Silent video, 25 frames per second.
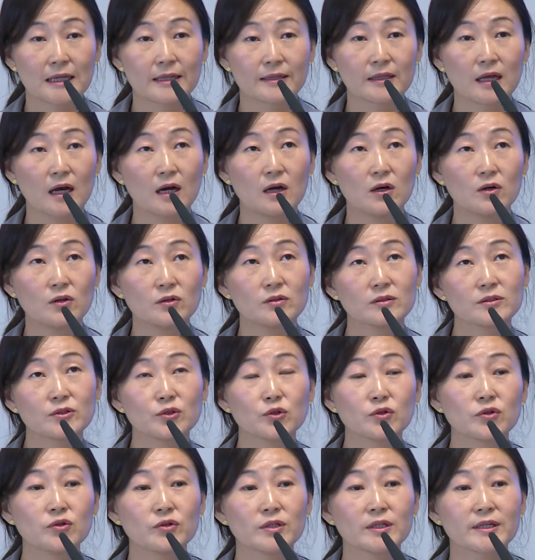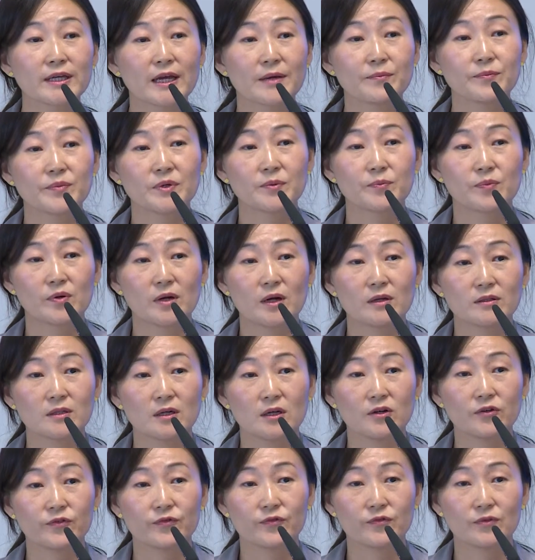now Yocoy can be proud
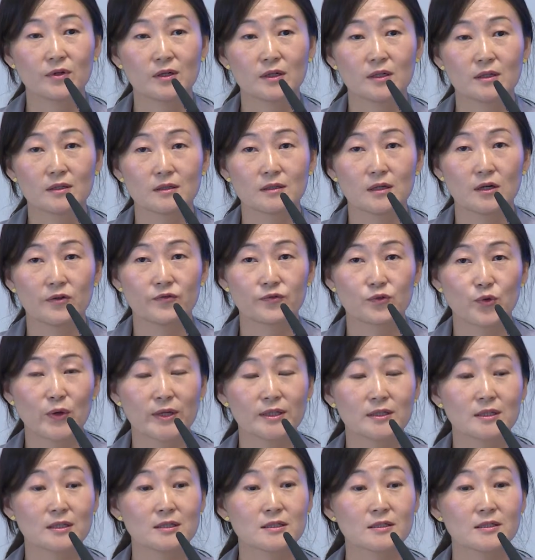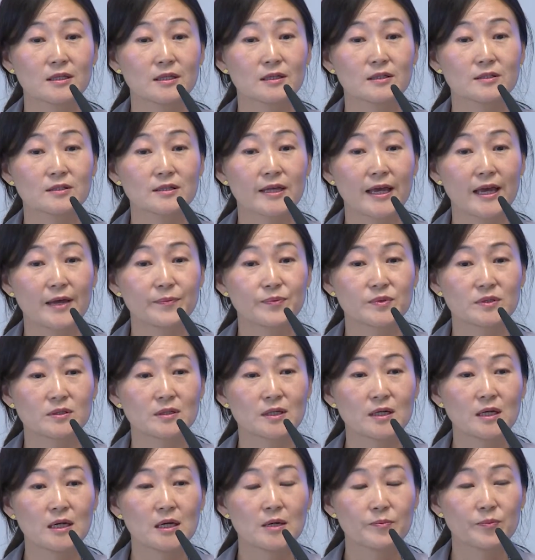of 26 apps,
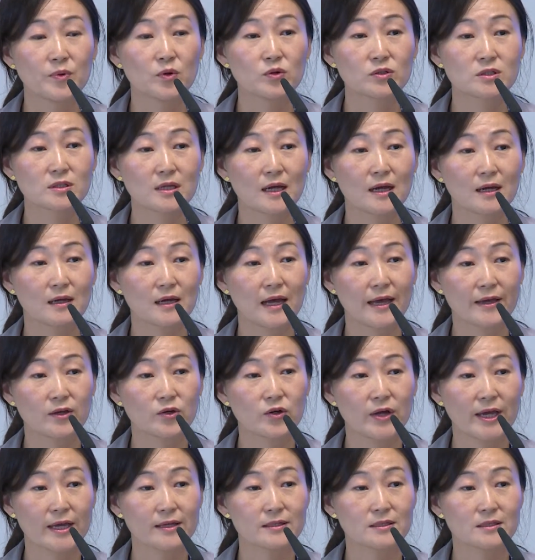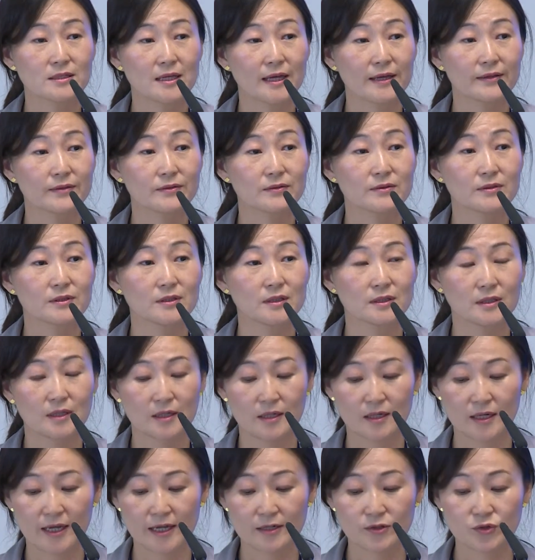both on iOS and
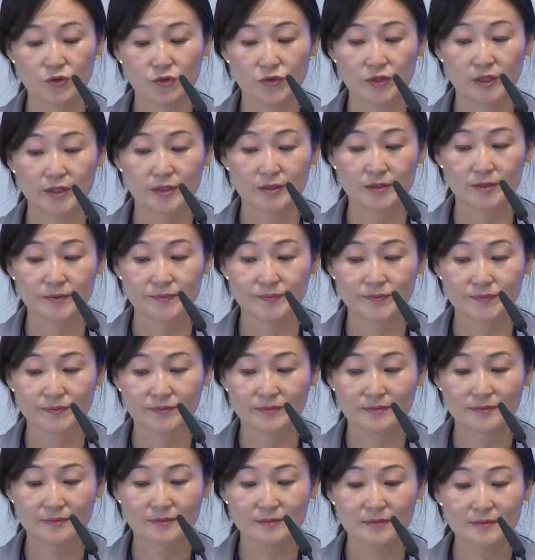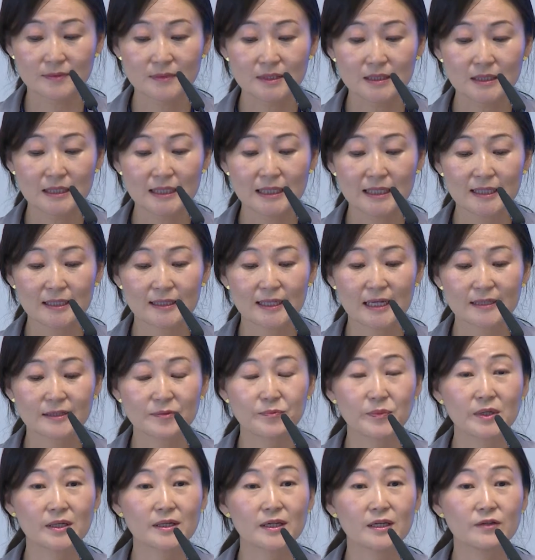Android. Let
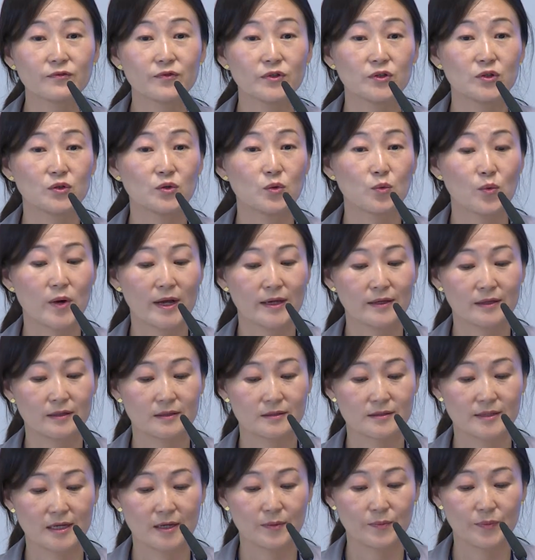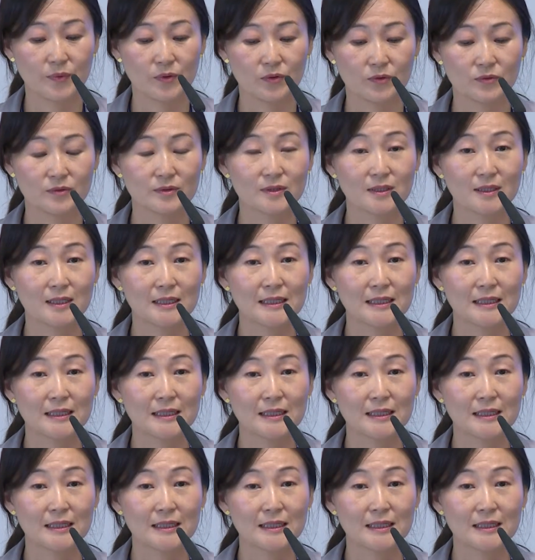me give you one example.